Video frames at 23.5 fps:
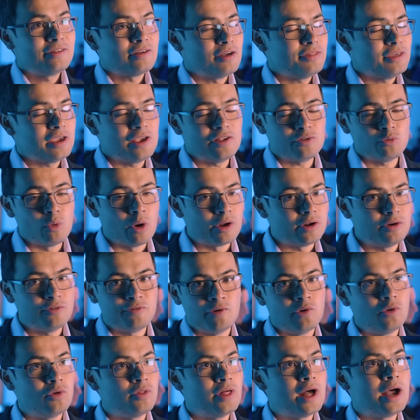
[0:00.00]
So I think it's
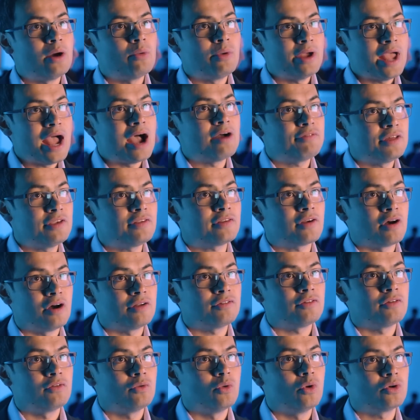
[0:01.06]
wonderful that we have these
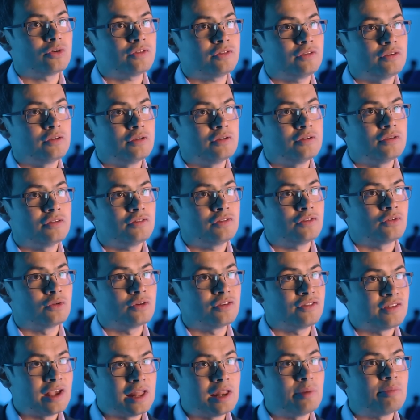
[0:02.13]
kinds of awards to, to
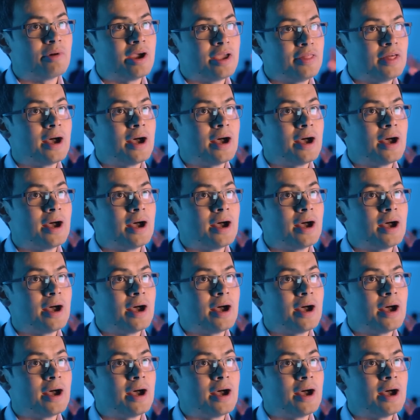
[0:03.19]
sort of celebrate